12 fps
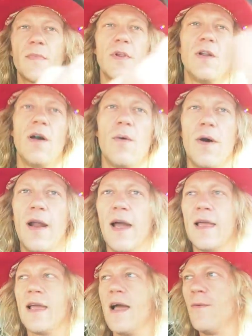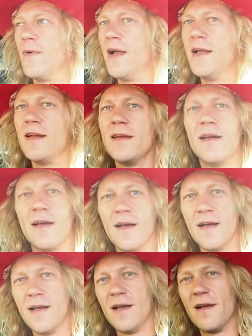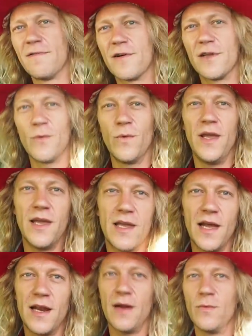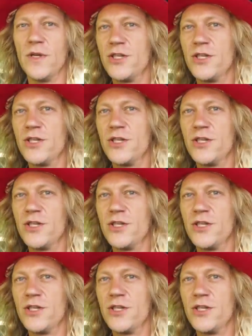You know what I can't wait? What? For the weekend and we